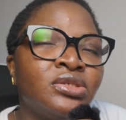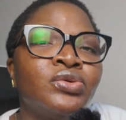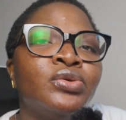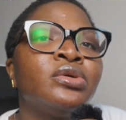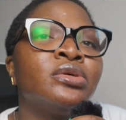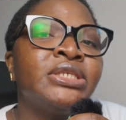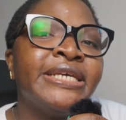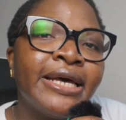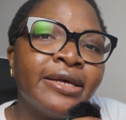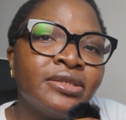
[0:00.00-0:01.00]
So you could
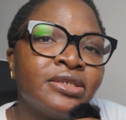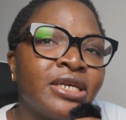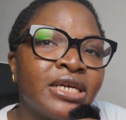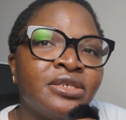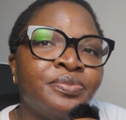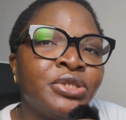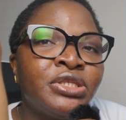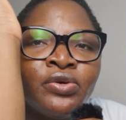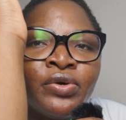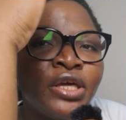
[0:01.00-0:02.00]
tell the
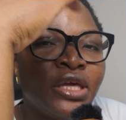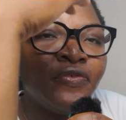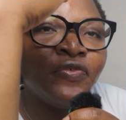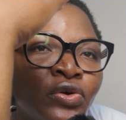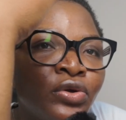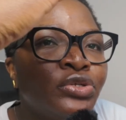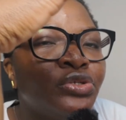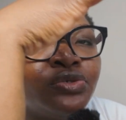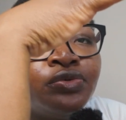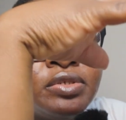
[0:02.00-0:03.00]
ChatGPT, okay, if you're going to
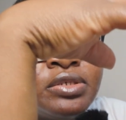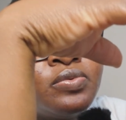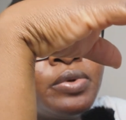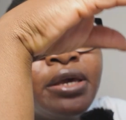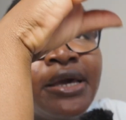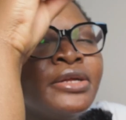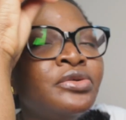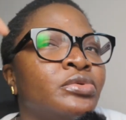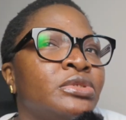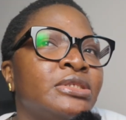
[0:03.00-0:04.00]
do it this way, I
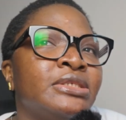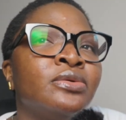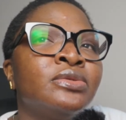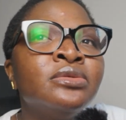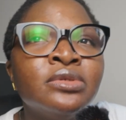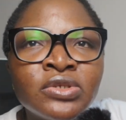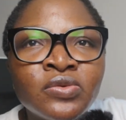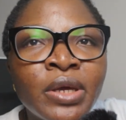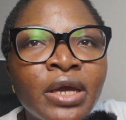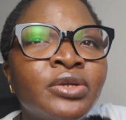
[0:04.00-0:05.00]
don't want it sounding this
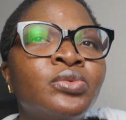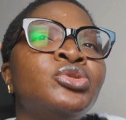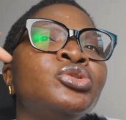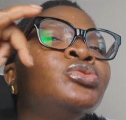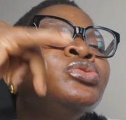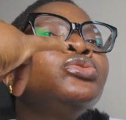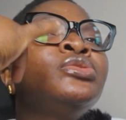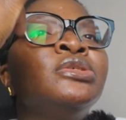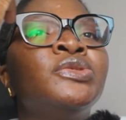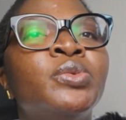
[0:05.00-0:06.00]
way, I don't want you to
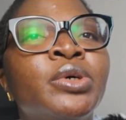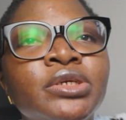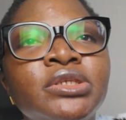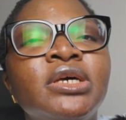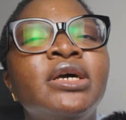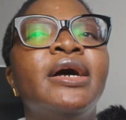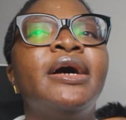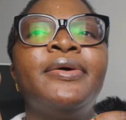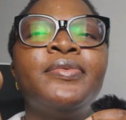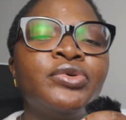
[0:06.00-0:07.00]
use these words,
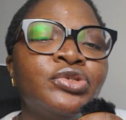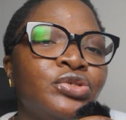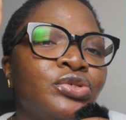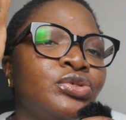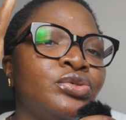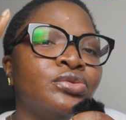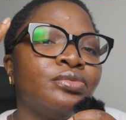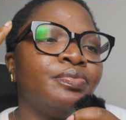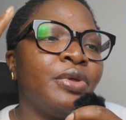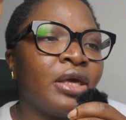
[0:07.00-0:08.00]
I want you to
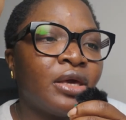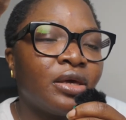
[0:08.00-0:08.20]
pick